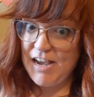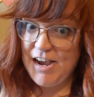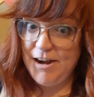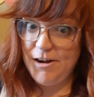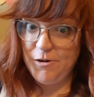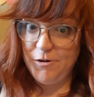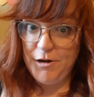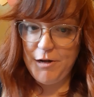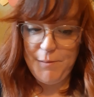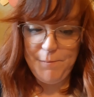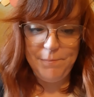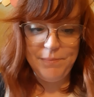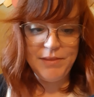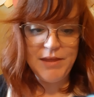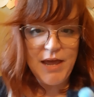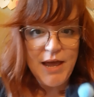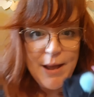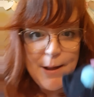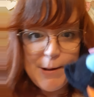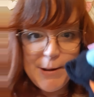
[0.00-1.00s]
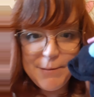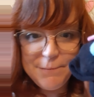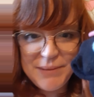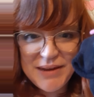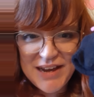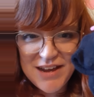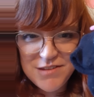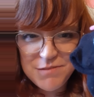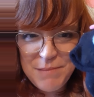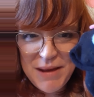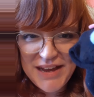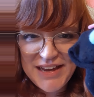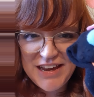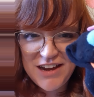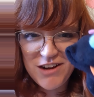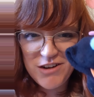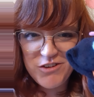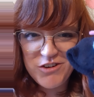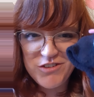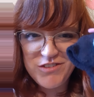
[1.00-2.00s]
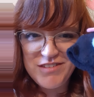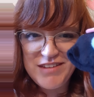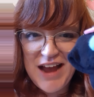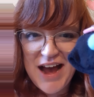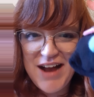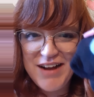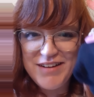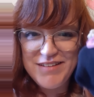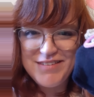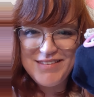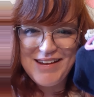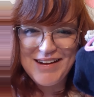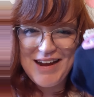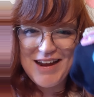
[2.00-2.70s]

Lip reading: I don't know. Because my character's tongue is